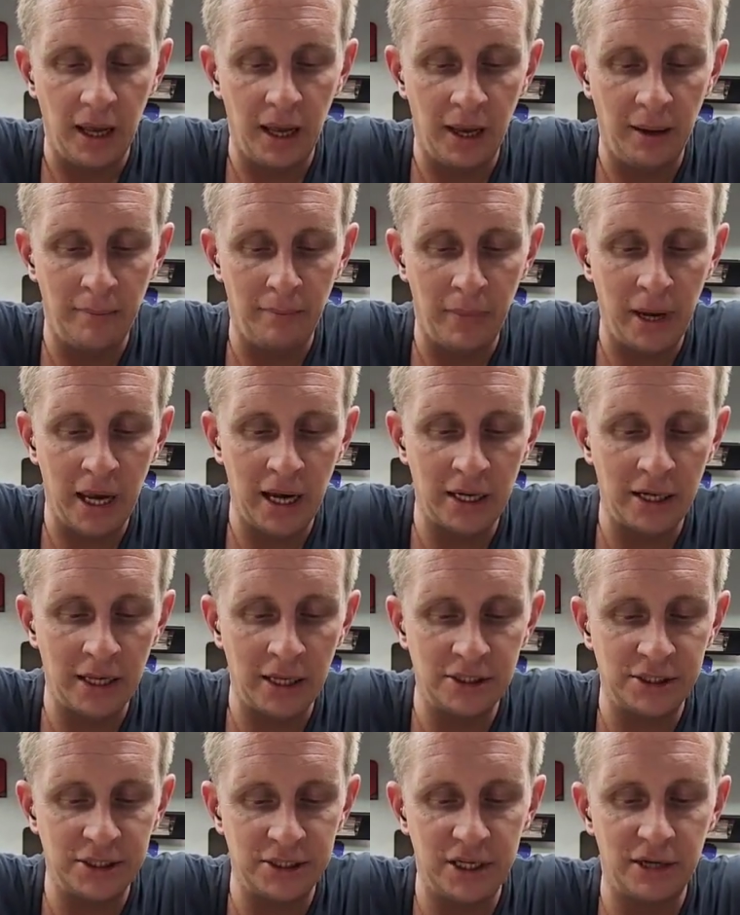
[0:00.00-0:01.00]
It made
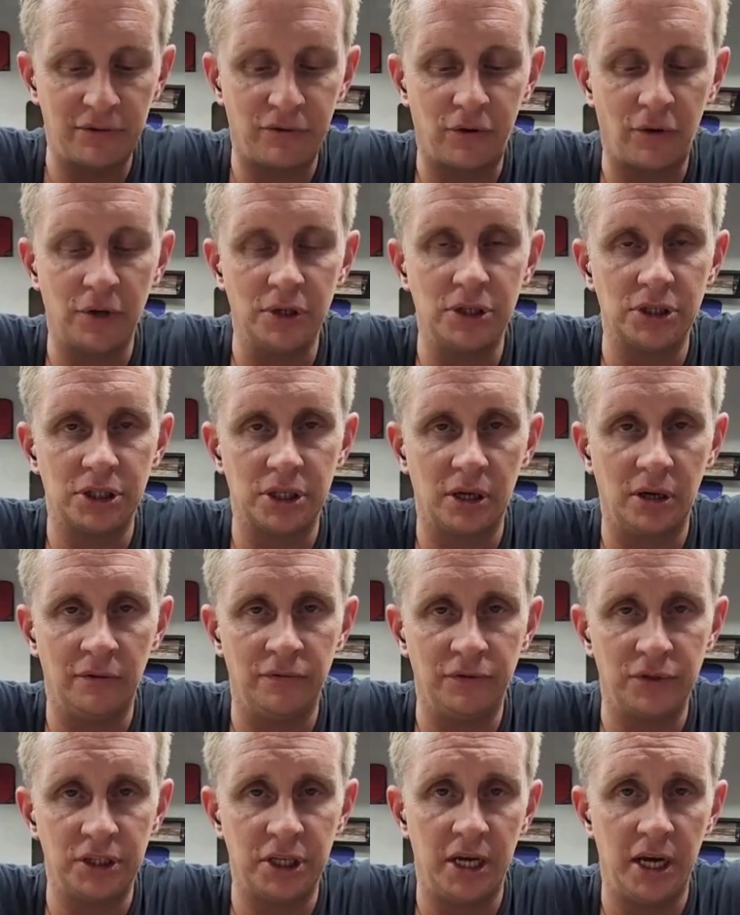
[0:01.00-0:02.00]
a difference
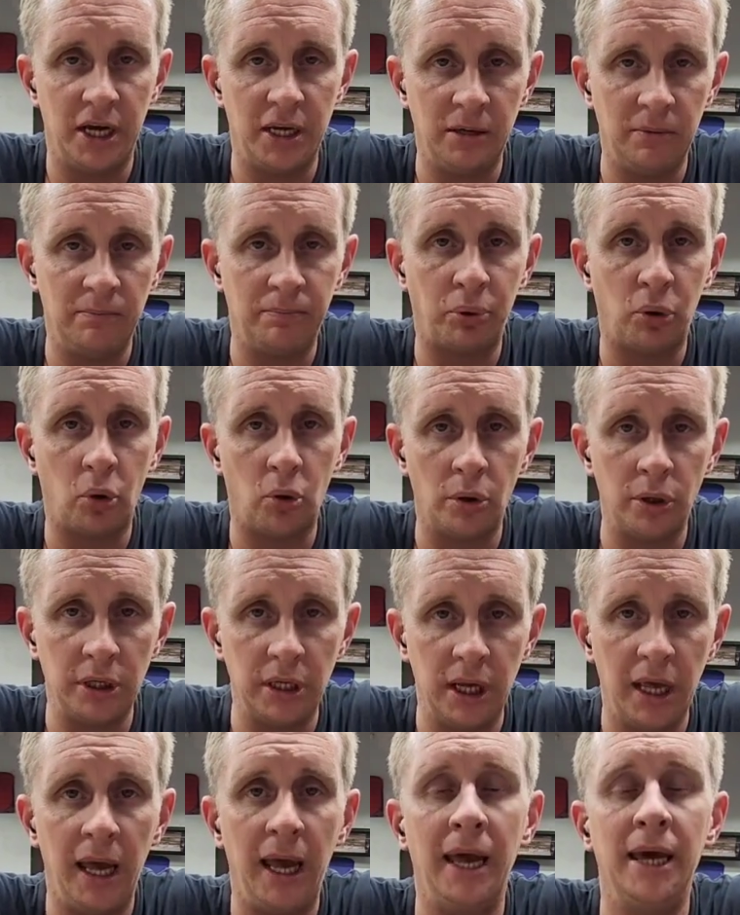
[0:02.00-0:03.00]
of
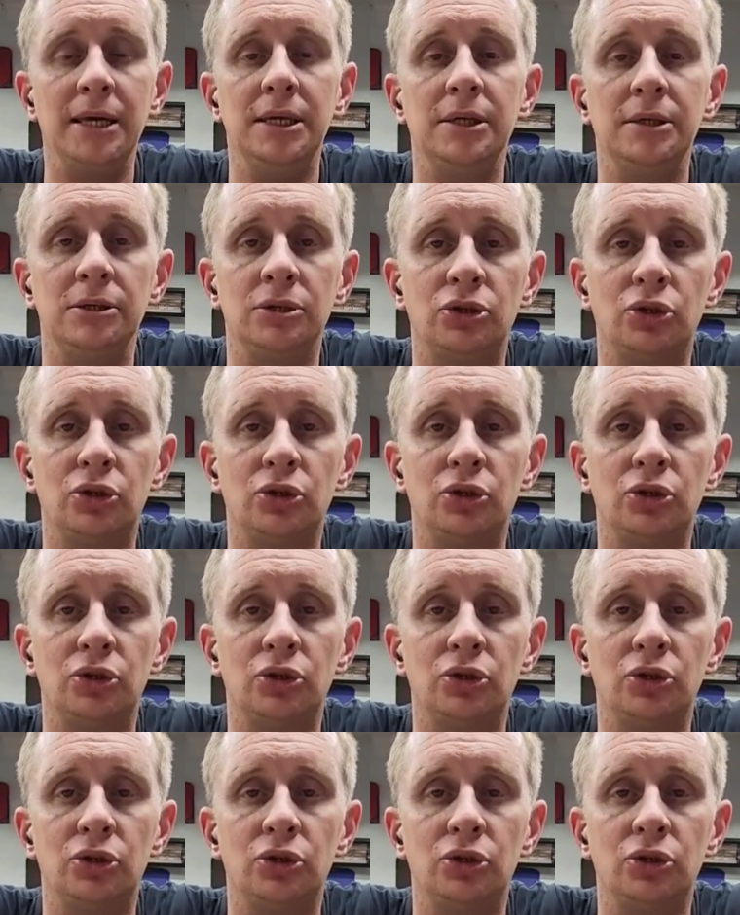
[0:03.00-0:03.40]
10.8